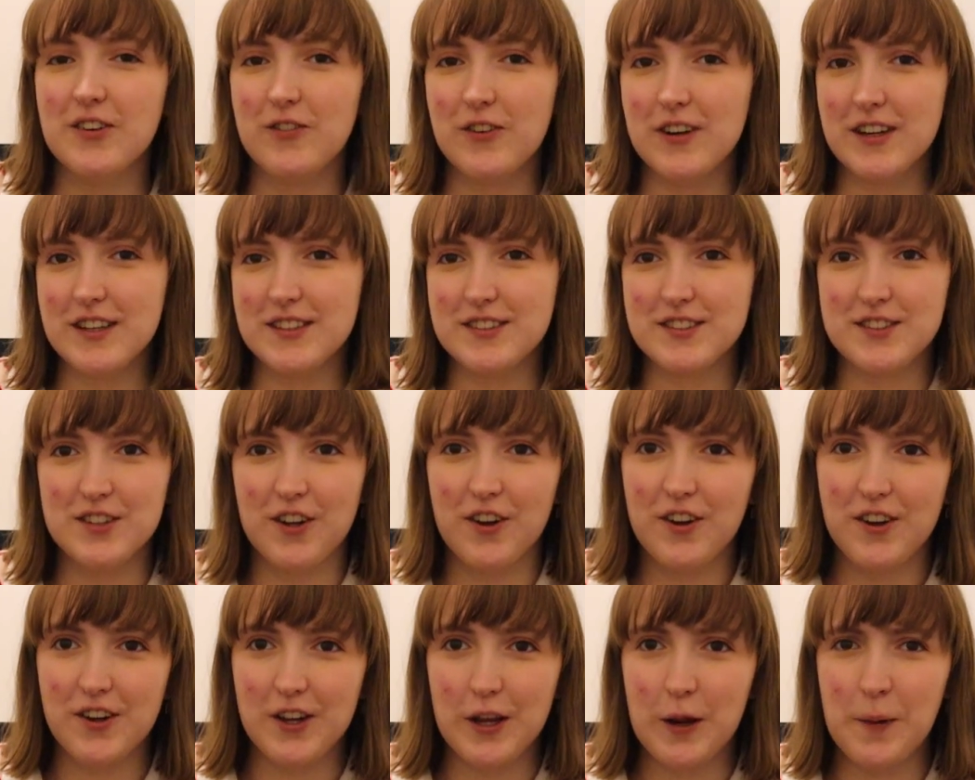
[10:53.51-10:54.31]
whereas
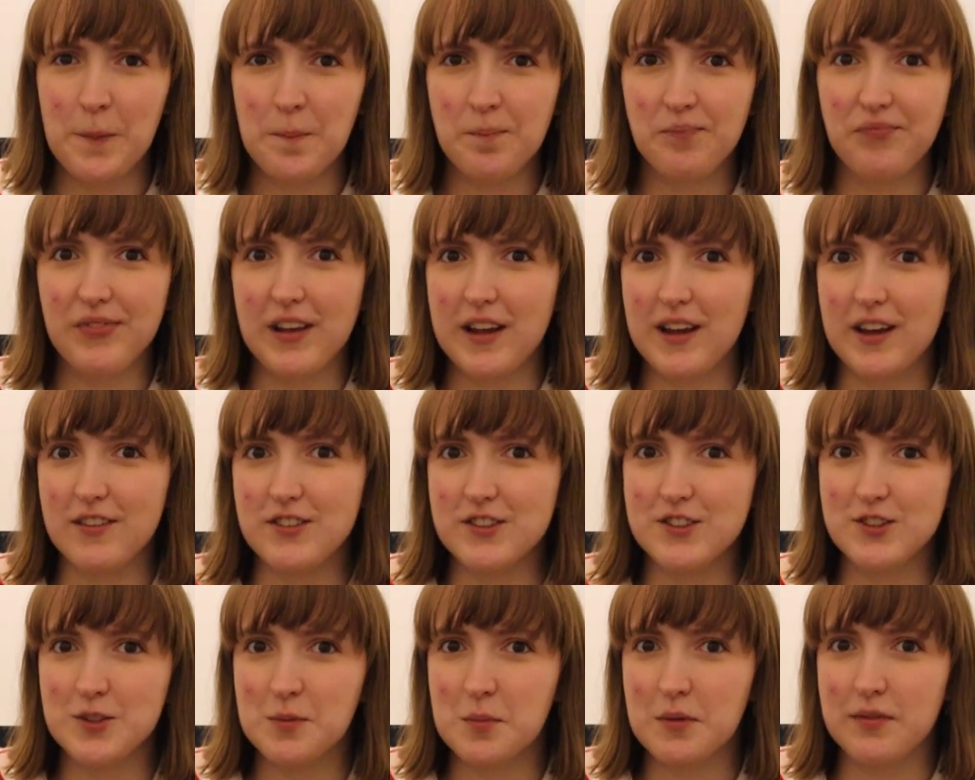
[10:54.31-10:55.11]
now I have
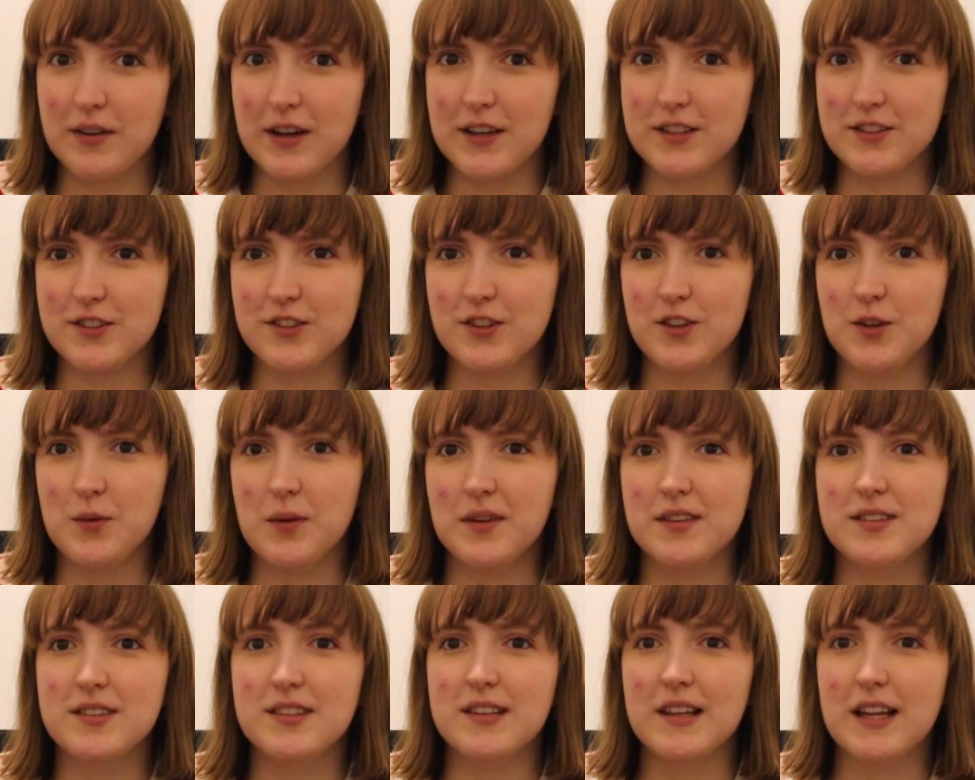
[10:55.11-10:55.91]
a supervisor who
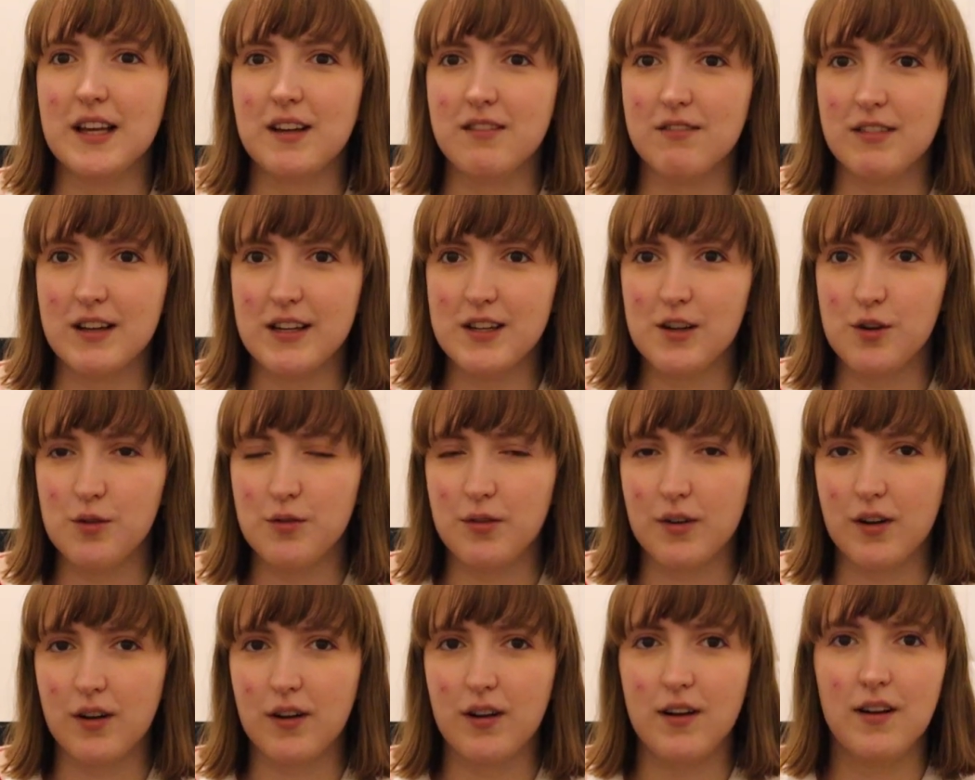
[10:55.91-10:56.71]
wants to like read
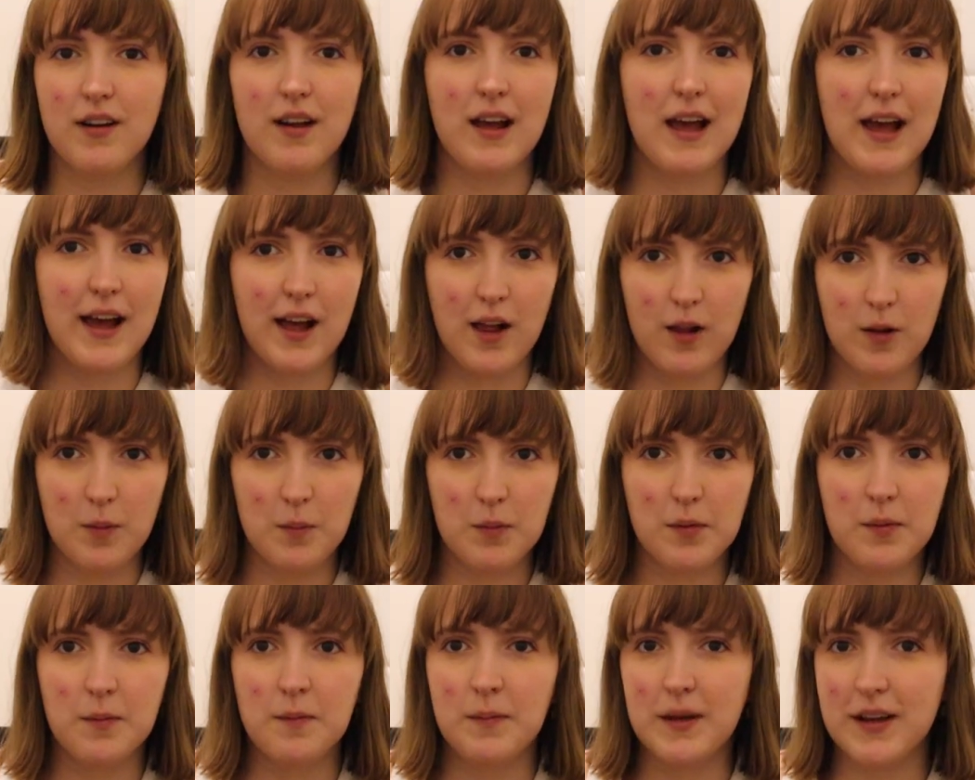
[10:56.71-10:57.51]
over,
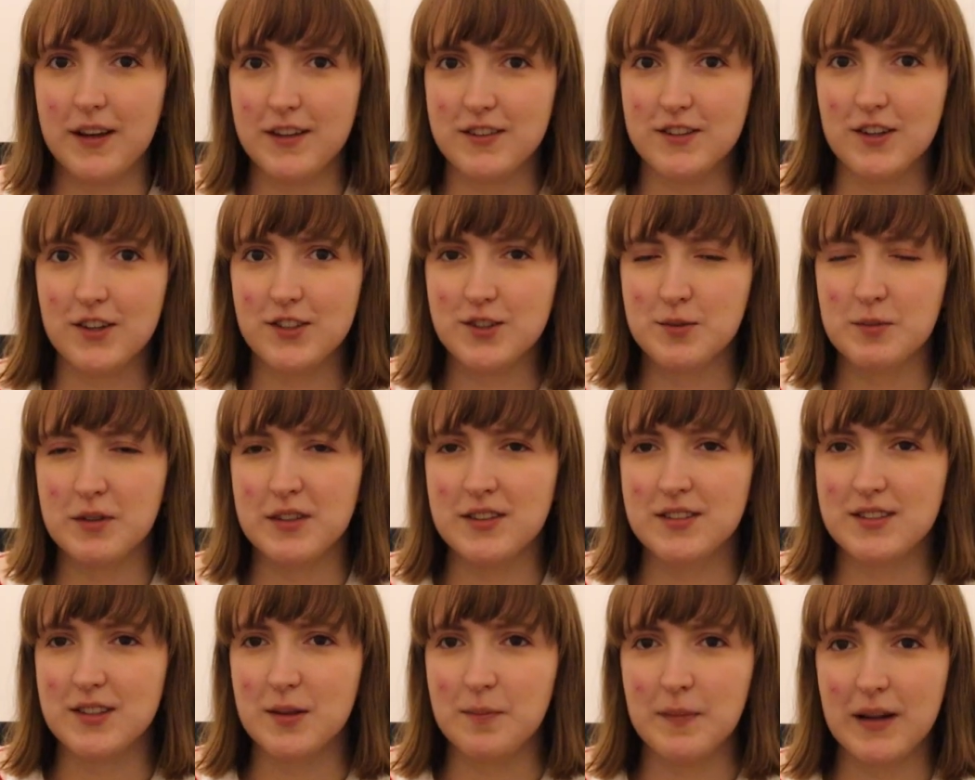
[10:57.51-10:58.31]
help, make
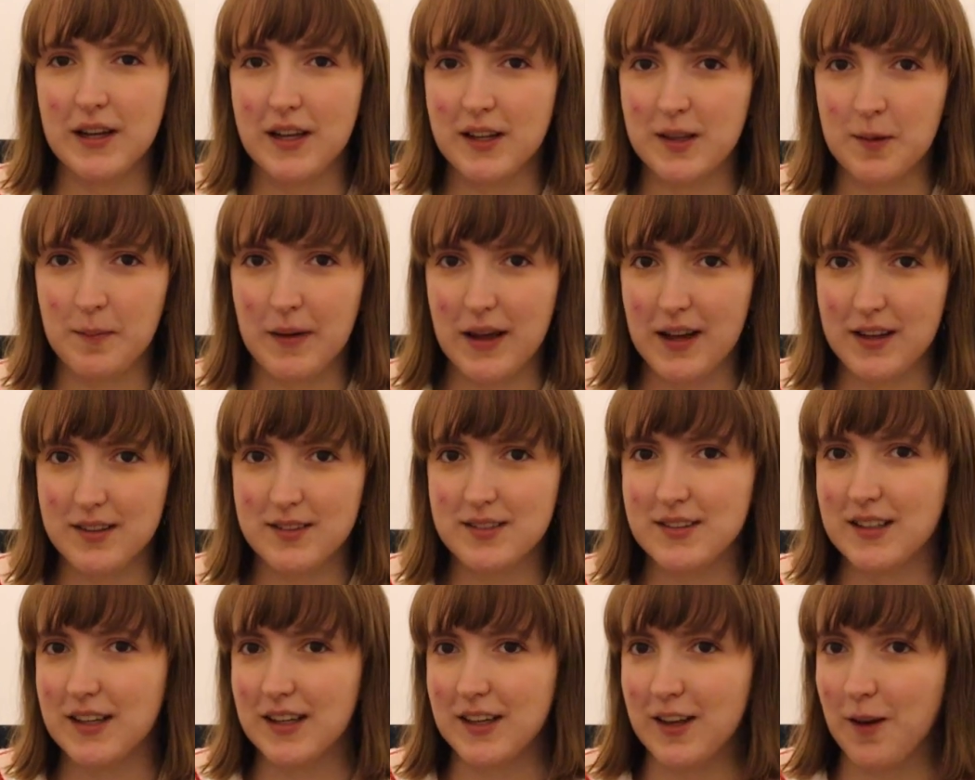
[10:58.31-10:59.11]
adjustments, and make it the
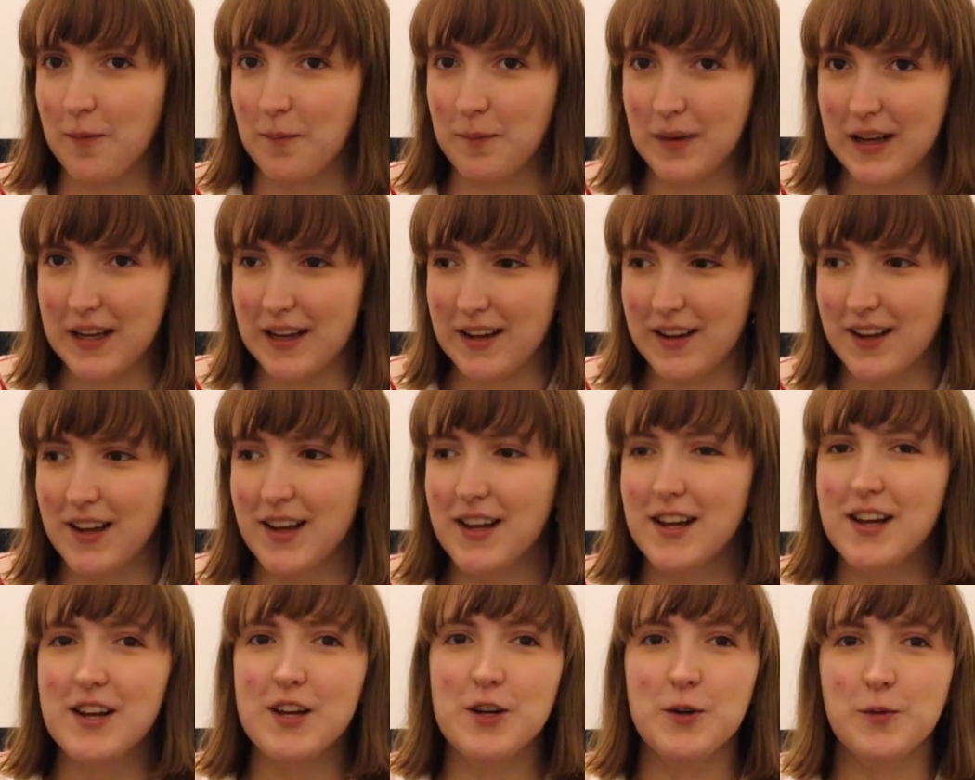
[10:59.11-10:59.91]
best it can be,
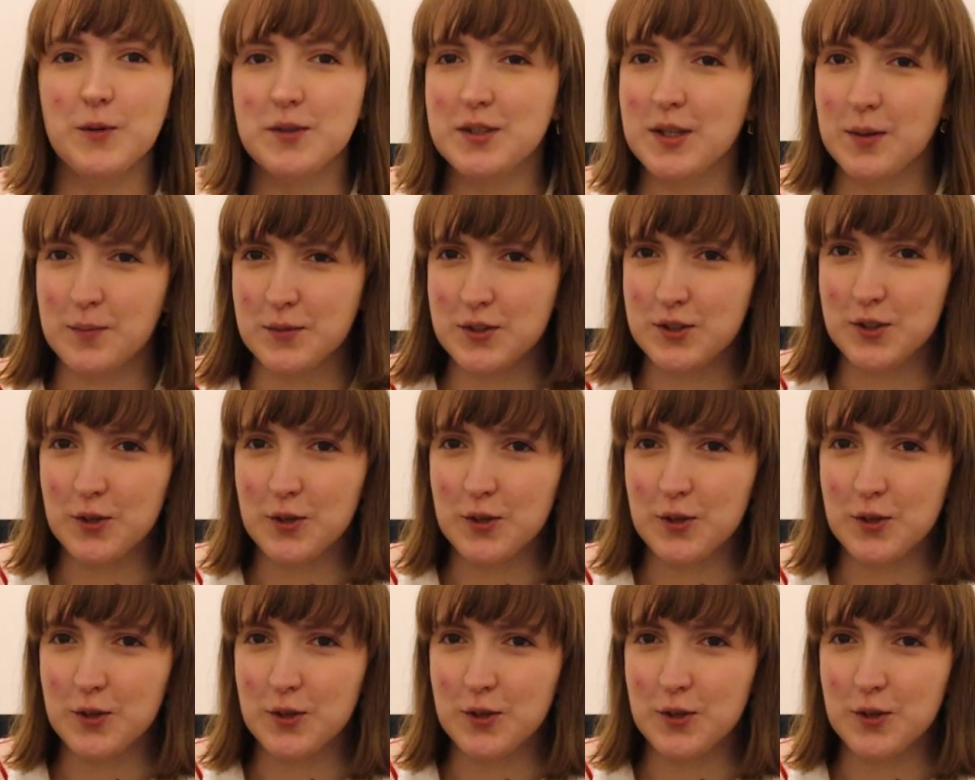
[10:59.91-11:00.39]
which I'm